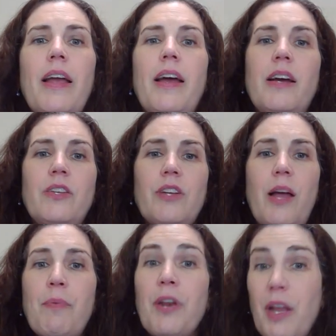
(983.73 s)
And
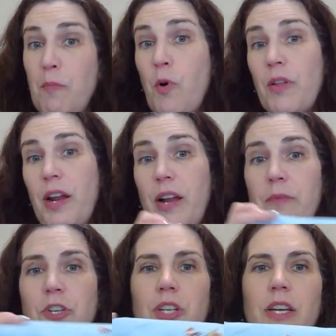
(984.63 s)
I put in more than I
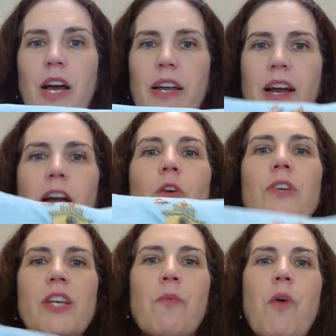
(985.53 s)

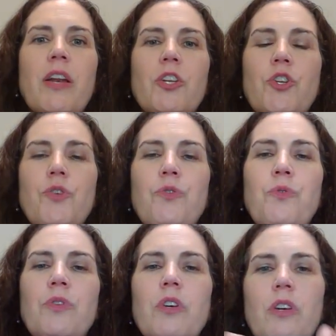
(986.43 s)
always had wanted
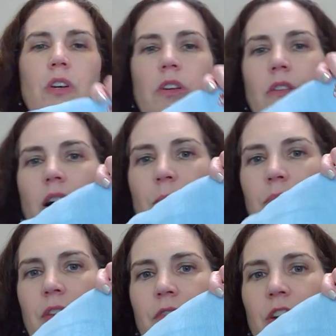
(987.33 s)
to
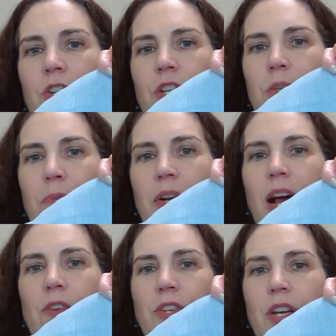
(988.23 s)
finish this
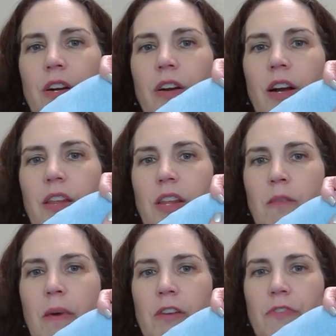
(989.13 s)
birdhouse here and then
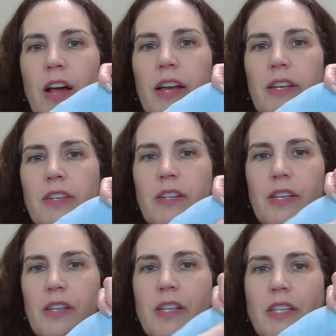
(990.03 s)
the butterfly, because
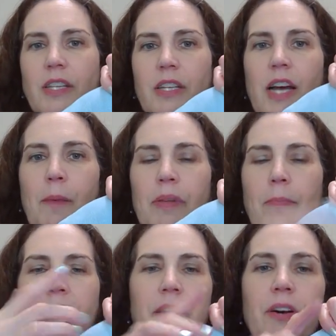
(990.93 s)
this is the top of the
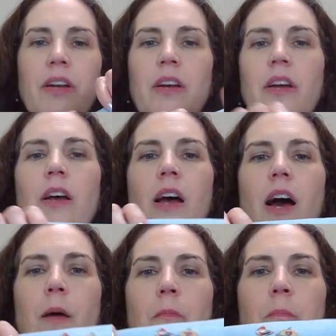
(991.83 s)
pattern.
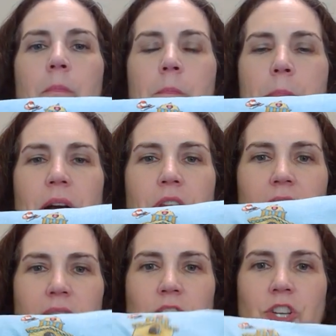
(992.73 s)
But
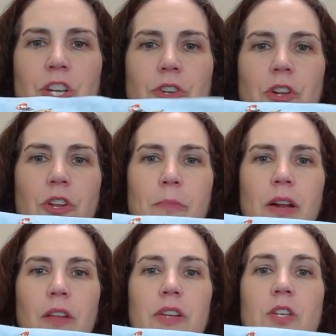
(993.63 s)
then I continued a little bit
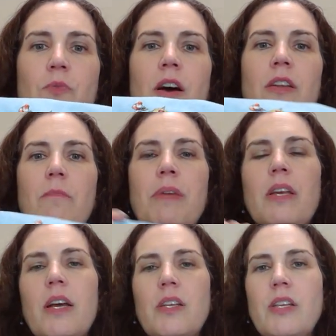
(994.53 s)
on this one
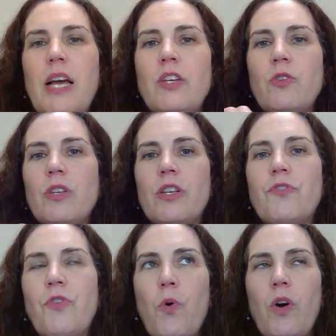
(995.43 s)
because I use this
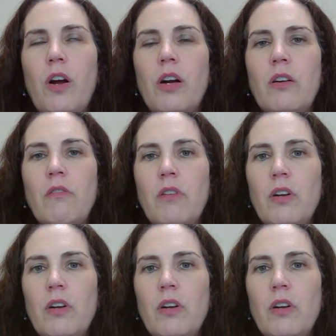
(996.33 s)
for